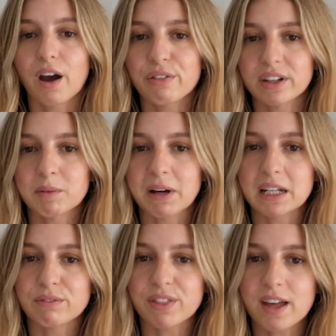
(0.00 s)
I think I might
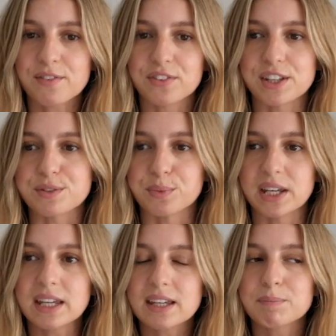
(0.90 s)
leave it there for this
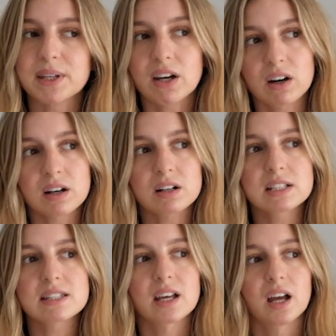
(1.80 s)
week
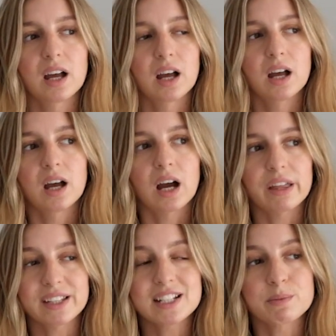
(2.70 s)
because I
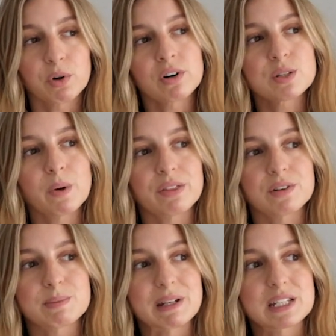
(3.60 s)
think tomorrow's weather
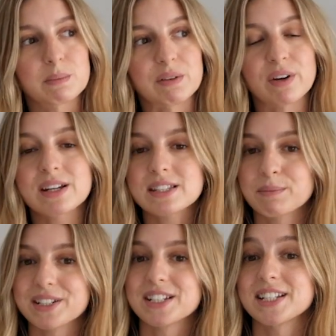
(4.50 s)
is meant to be very
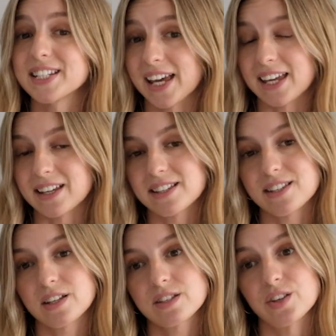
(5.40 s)
similar to today's,
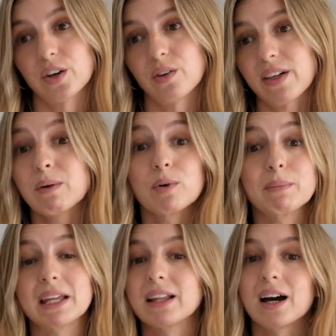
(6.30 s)
so that will
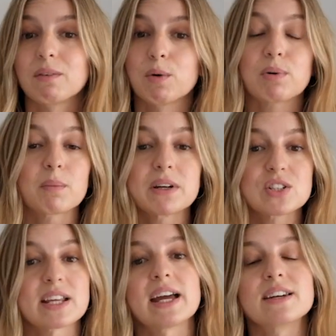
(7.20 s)
mean that I will probably
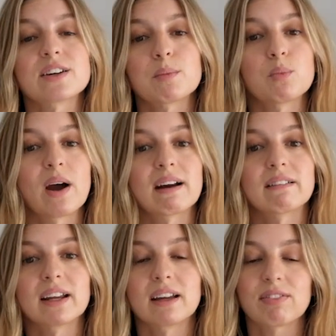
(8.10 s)
just end up
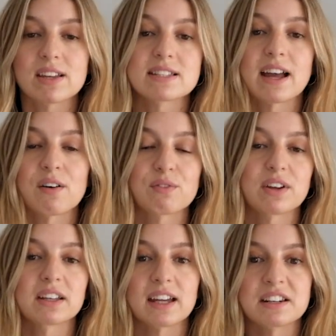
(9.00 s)
wearing this
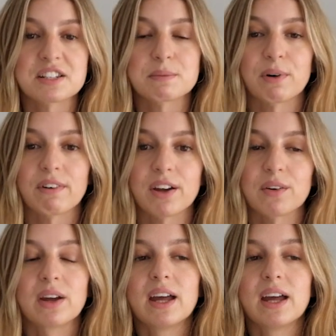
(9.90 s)
outfit again tomorrow.